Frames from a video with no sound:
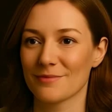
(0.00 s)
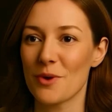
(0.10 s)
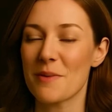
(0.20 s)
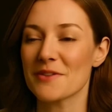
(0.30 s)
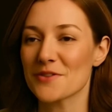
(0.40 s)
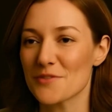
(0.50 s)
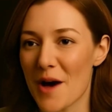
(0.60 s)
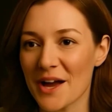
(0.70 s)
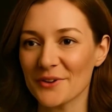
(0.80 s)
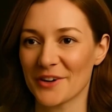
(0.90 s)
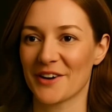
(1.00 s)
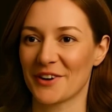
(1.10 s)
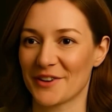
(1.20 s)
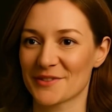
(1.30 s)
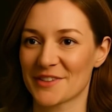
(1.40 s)
What about those
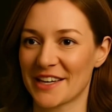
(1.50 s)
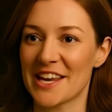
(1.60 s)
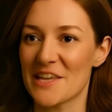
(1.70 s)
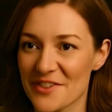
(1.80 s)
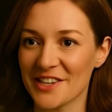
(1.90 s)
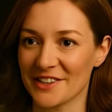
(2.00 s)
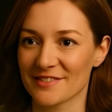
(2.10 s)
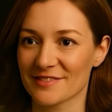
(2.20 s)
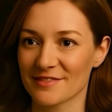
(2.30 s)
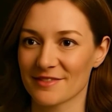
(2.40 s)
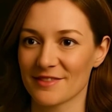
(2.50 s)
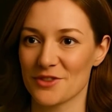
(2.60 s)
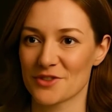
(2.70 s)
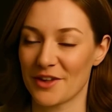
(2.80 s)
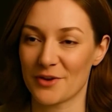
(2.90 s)
biocarriers like EVs?
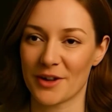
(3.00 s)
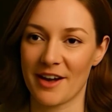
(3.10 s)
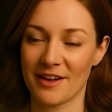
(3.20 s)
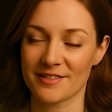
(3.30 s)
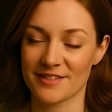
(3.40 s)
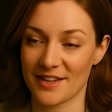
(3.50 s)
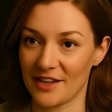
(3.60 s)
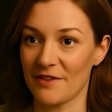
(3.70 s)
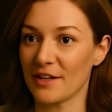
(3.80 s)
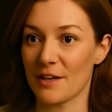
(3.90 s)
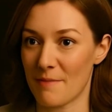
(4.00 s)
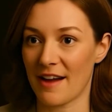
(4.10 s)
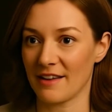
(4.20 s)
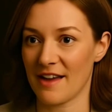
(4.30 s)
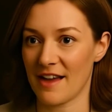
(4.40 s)
You said they were getting significant patent